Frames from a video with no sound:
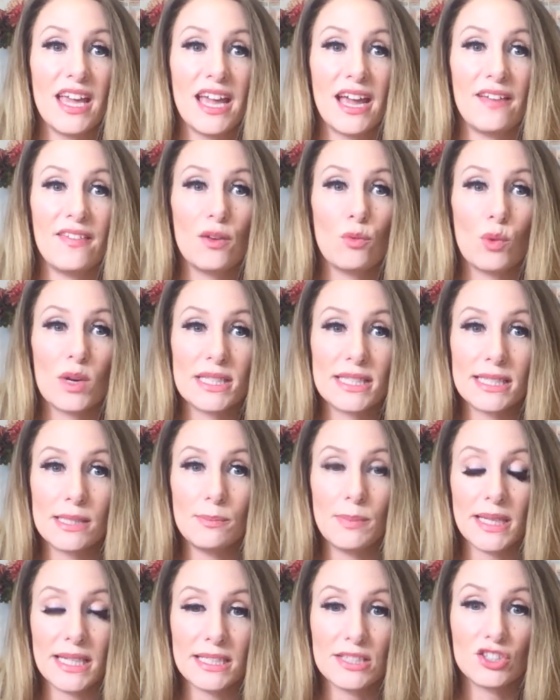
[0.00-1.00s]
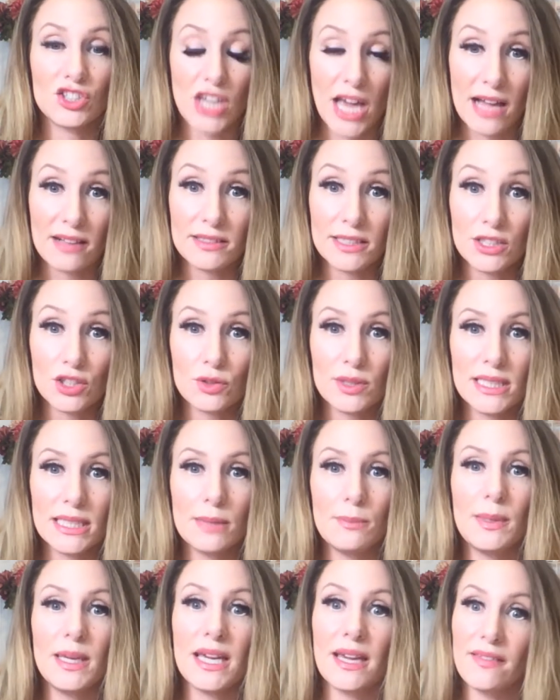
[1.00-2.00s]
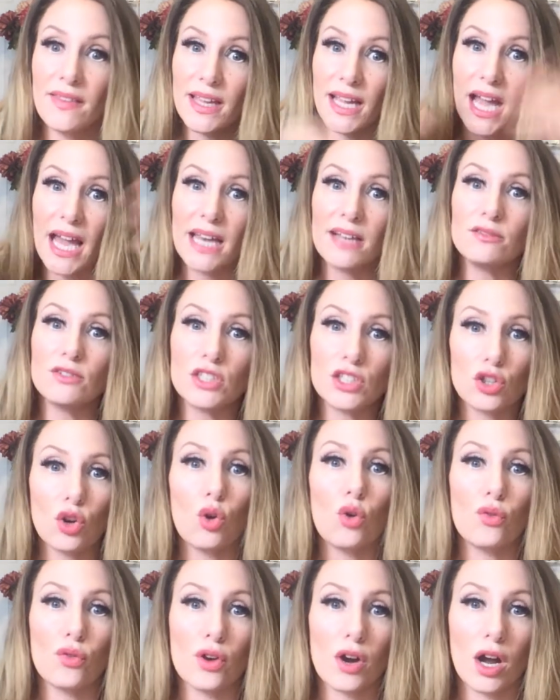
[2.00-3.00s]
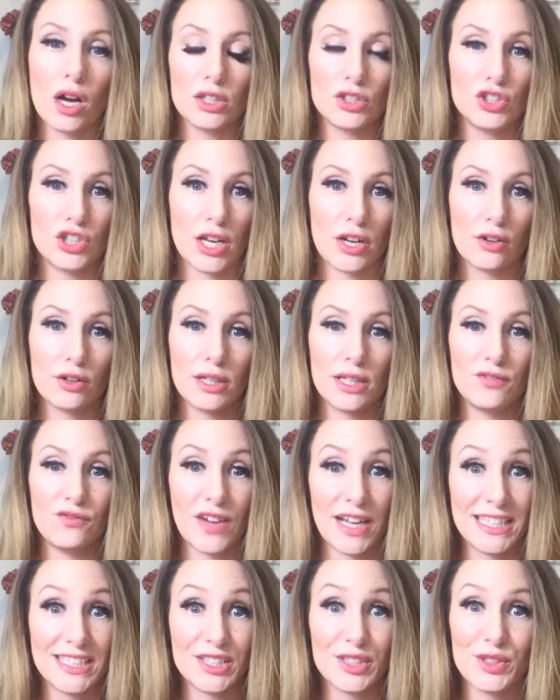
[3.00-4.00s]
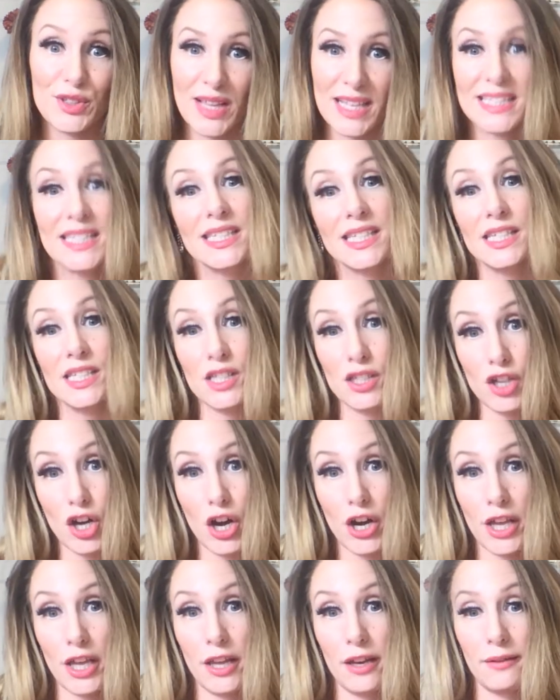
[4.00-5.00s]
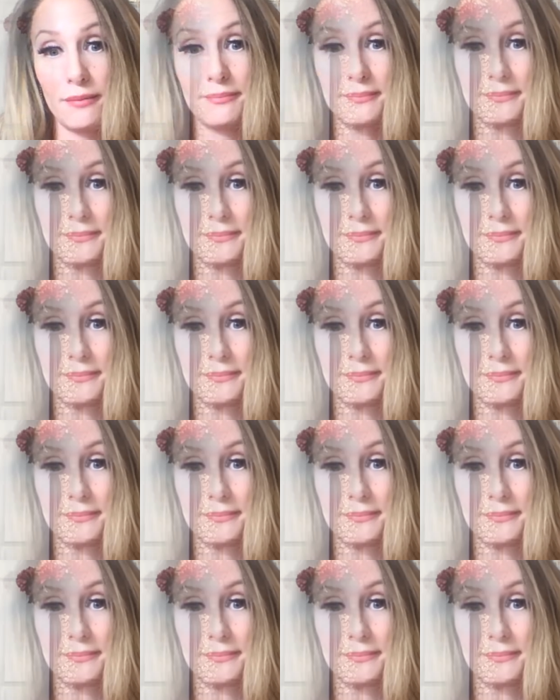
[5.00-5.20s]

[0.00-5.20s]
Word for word: And then what's the biggest challenge going to be? And then kind of just overall general advice. So let's get started.